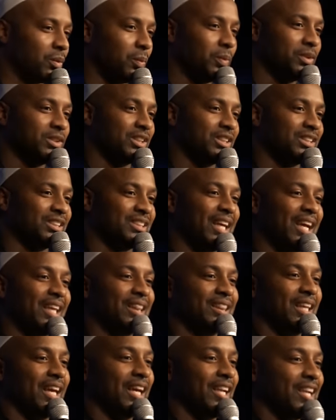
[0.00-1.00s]
So when she
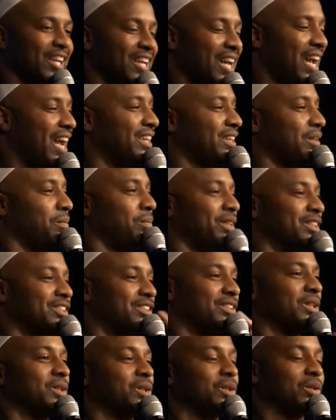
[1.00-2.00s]
said that, like I hate to be
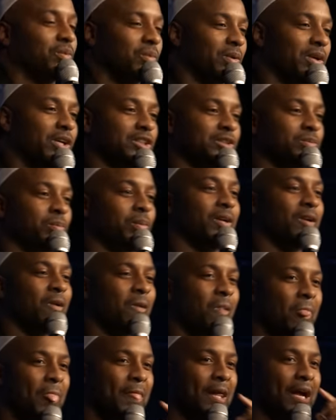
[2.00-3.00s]
a stickler of words,
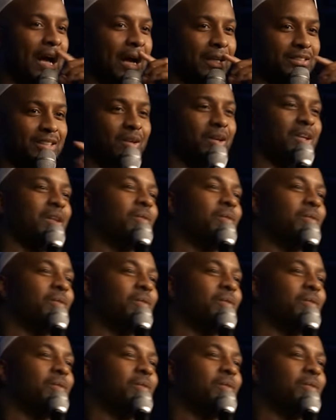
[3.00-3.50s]
but I was like,